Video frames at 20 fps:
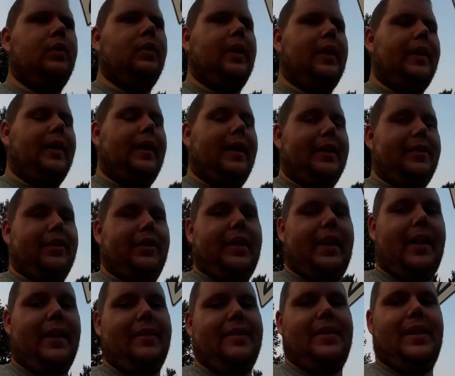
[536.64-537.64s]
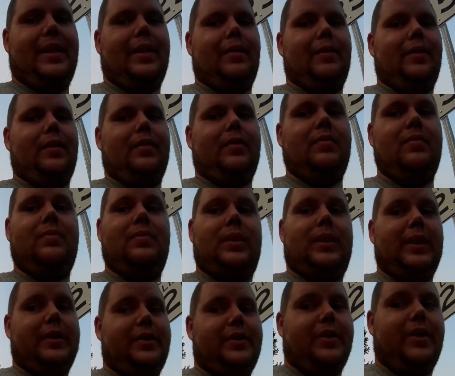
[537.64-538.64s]
it actually hangs down and
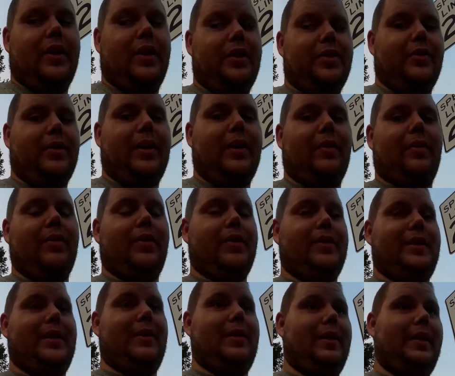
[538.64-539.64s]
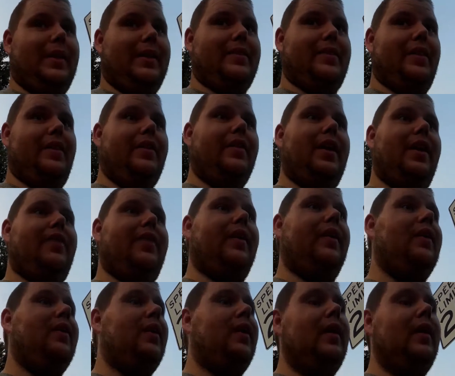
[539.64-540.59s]
cuts the car's ground clearance down to next to nothing.